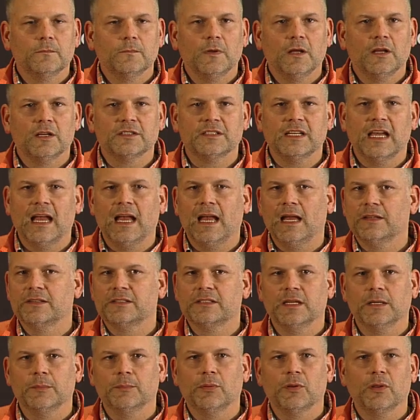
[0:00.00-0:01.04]
us
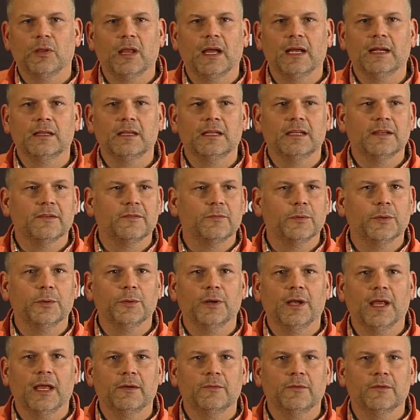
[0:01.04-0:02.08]
asking politely if
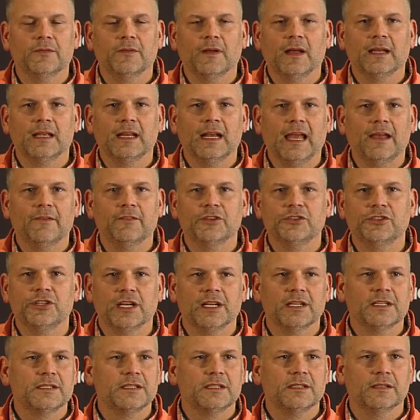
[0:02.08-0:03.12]
I could have a
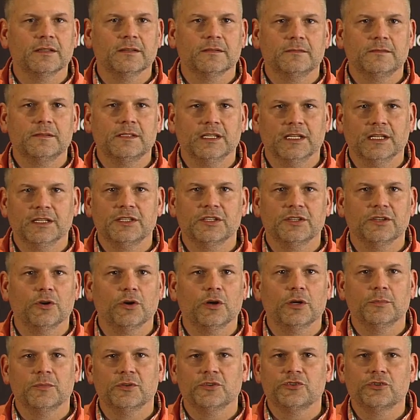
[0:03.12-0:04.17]
chance to get to
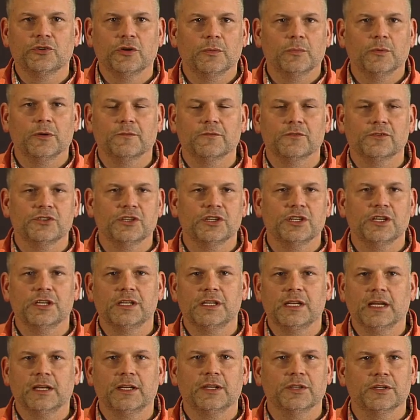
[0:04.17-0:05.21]
know him and show him what Virginia
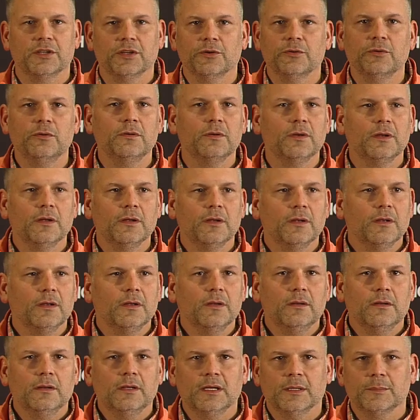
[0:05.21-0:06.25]
Tech could do,
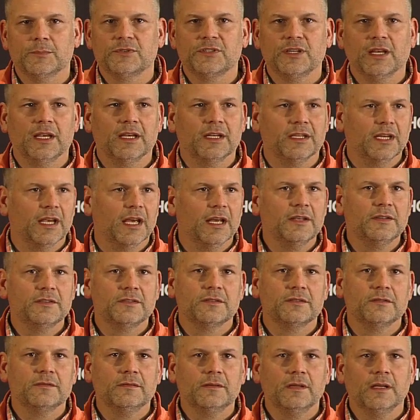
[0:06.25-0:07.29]
him saying
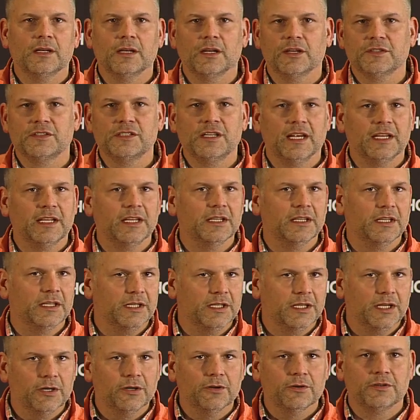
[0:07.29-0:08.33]
yes, and us taking a
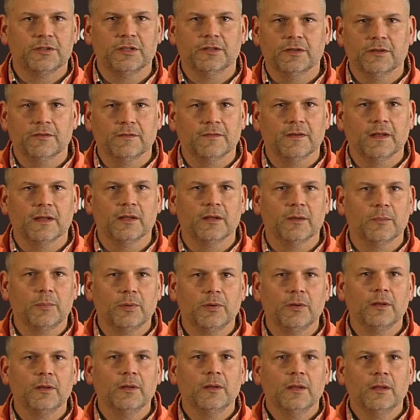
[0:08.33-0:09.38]
year to develop
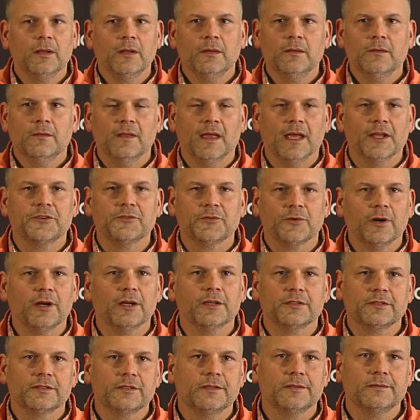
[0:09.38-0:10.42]
that
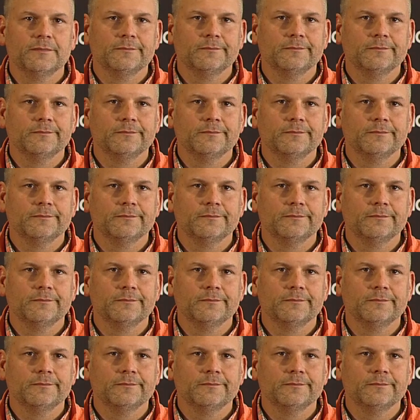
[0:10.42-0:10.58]
trust.